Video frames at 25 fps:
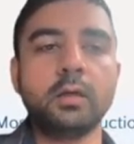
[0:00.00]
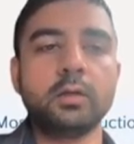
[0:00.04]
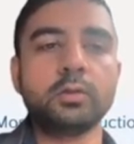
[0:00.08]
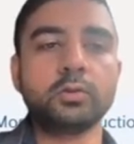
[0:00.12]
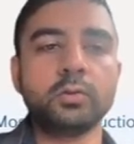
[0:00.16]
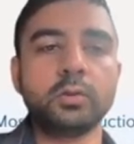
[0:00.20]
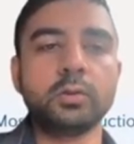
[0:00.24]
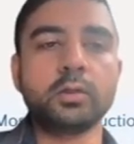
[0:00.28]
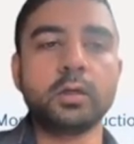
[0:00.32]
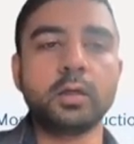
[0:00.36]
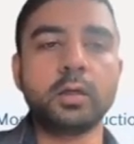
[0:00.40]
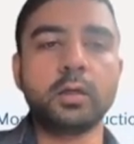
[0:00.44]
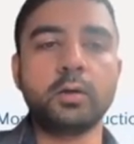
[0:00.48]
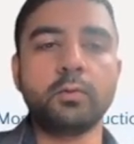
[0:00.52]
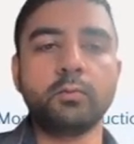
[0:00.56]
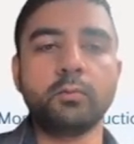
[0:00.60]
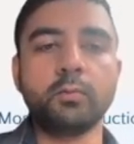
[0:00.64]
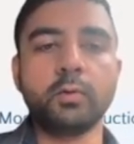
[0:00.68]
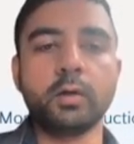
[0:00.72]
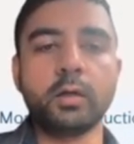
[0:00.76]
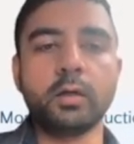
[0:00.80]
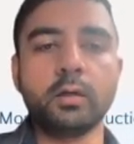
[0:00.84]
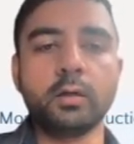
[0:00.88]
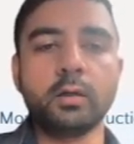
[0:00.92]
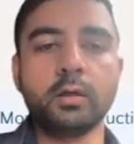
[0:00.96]
So turn
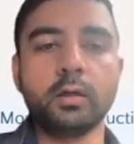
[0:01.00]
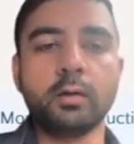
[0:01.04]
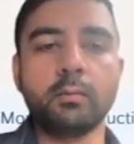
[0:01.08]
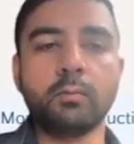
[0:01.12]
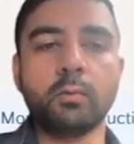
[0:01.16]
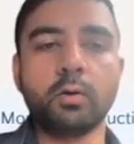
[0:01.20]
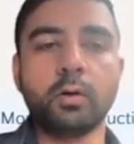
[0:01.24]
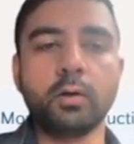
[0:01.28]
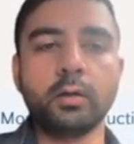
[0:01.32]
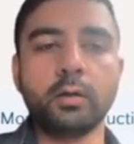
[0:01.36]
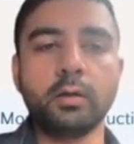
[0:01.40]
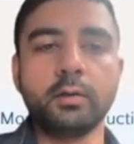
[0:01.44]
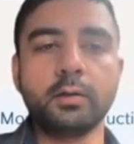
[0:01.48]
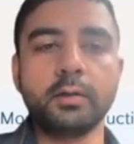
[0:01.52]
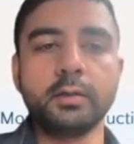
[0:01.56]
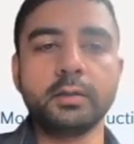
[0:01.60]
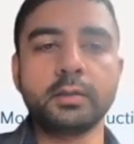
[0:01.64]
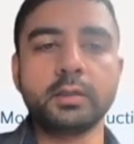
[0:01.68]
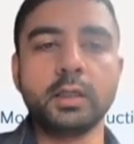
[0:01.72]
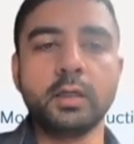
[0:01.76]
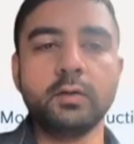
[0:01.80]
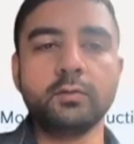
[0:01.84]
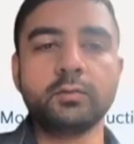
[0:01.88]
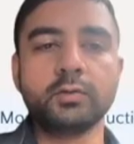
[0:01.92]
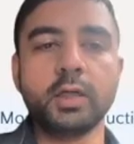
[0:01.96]
one, the model
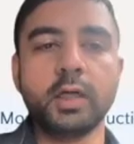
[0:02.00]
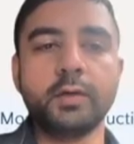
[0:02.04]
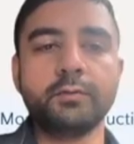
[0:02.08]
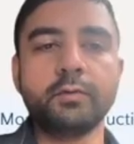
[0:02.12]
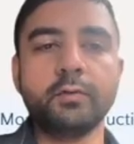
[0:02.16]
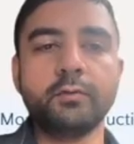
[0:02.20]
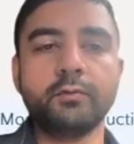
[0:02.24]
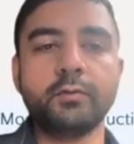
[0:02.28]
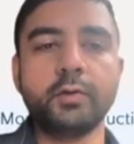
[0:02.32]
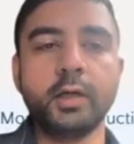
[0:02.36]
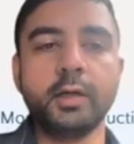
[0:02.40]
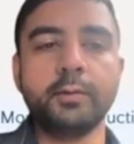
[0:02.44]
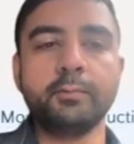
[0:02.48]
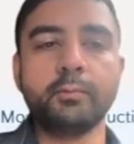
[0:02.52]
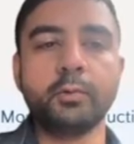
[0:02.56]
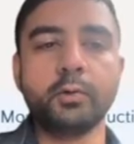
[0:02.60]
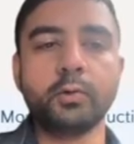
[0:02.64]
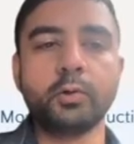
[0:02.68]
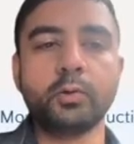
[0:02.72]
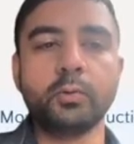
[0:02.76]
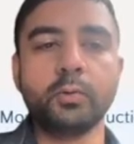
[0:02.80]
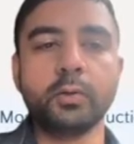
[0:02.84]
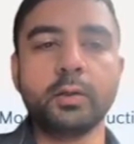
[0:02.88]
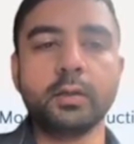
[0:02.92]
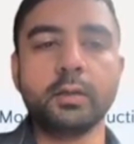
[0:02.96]
receives 350
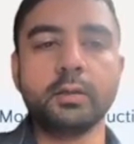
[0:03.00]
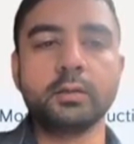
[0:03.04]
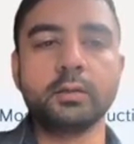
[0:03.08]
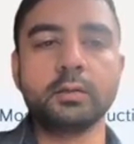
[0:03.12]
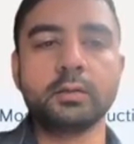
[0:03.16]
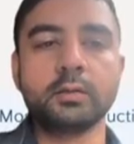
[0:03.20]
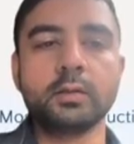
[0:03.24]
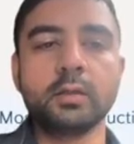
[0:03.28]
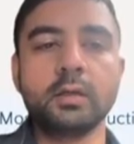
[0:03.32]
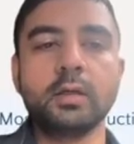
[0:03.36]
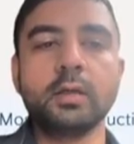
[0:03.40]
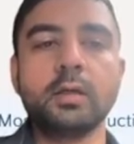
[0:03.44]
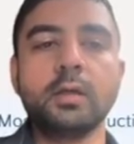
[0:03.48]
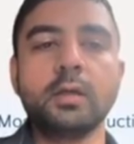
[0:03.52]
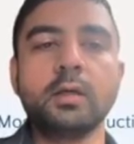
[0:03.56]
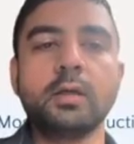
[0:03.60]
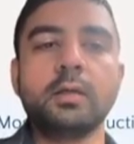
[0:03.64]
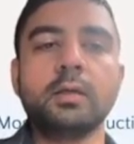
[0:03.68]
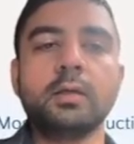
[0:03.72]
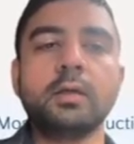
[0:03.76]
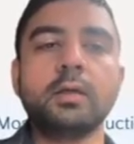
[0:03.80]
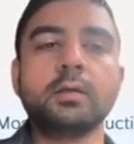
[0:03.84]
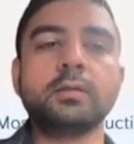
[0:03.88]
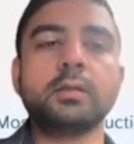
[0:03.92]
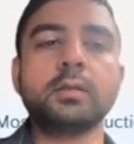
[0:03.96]
input tokens.
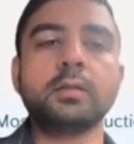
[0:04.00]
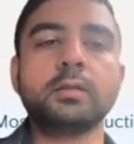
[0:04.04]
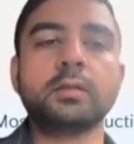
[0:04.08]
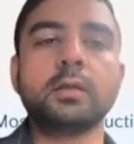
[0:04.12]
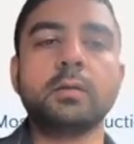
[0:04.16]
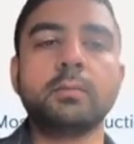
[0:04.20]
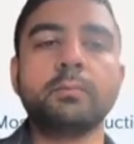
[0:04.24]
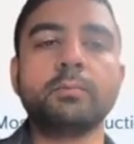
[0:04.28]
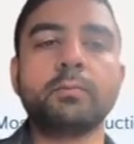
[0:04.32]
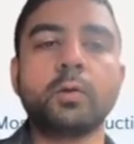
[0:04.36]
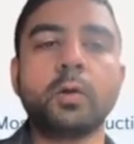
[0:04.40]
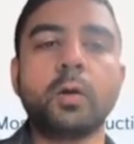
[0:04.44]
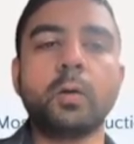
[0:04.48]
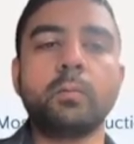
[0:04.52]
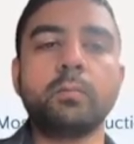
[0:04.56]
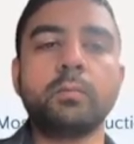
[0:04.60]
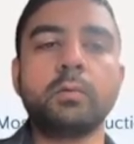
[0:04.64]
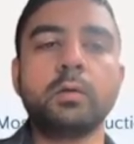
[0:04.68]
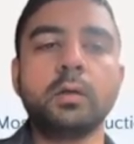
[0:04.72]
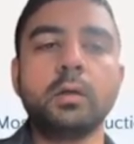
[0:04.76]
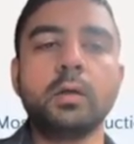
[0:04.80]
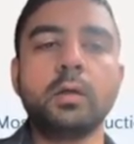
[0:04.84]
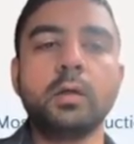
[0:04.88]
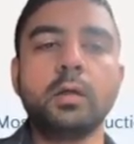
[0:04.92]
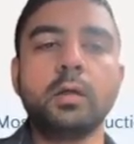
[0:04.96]
The system
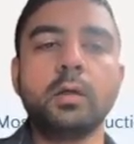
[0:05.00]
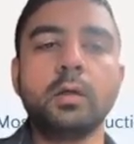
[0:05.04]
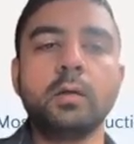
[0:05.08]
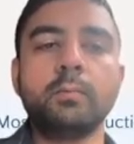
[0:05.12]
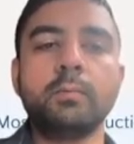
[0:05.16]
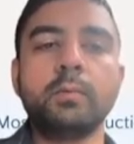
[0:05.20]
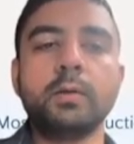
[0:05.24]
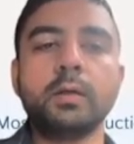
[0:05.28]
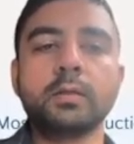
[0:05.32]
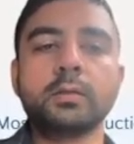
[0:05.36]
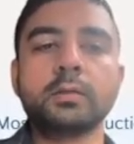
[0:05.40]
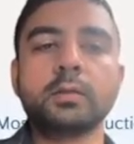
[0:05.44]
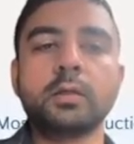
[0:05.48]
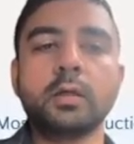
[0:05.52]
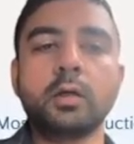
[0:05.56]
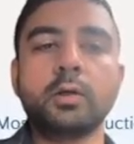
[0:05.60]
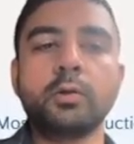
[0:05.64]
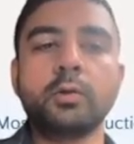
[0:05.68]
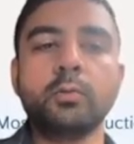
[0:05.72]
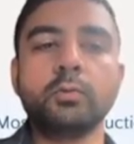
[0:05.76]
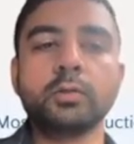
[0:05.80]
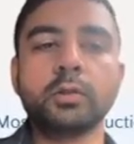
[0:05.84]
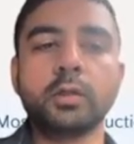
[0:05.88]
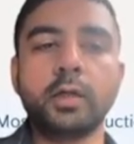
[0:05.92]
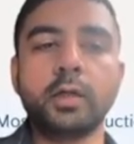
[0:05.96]
prompt plus the
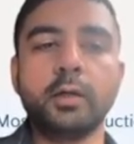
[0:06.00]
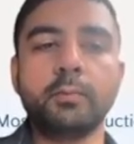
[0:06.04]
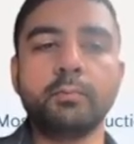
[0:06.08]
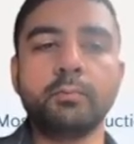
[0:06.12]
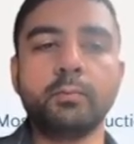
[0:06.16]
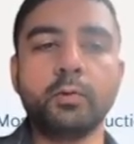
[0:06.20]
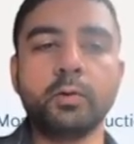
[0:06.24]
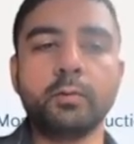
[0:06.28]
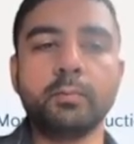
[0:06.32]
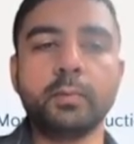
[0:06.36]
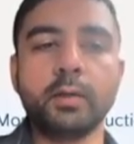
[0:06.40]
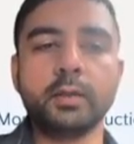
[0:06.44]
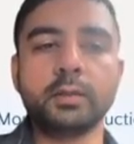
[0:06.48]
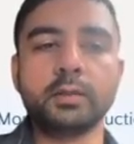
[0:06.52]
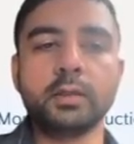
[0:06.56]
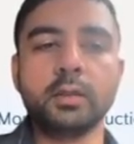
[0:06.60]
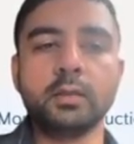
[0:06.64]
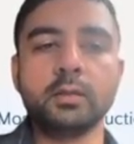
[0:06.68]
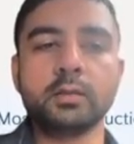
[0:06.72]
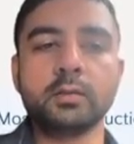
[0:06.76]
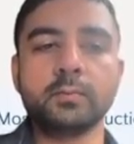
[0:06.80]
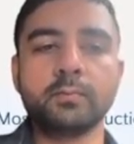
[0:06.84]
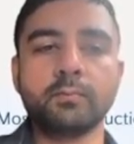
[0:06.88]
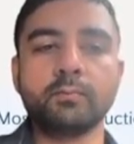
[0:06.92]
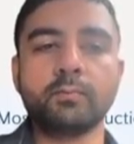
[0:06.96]
user input
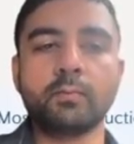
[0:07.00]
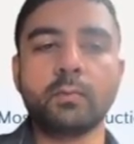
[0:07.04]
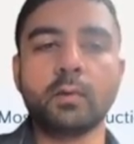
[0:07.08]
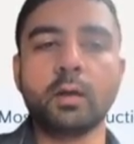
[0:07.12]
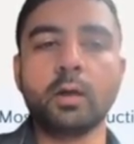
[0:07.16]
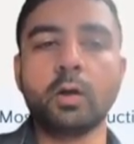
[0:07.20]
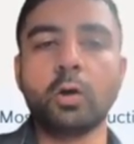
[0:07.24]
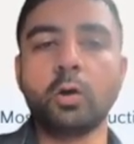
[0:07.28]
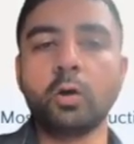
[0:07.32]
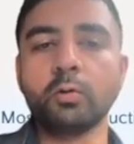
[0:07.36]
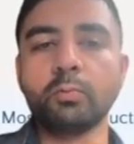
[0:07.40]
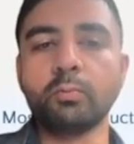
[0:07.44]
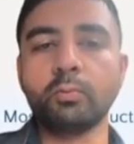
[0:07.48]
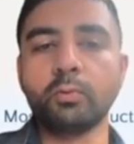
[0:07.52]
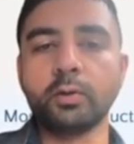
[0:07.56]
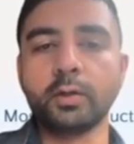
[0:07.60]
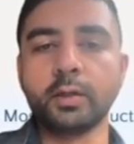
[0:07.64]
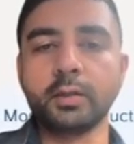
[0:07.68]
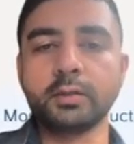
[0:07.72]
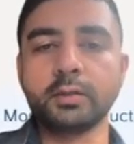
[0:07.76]
message output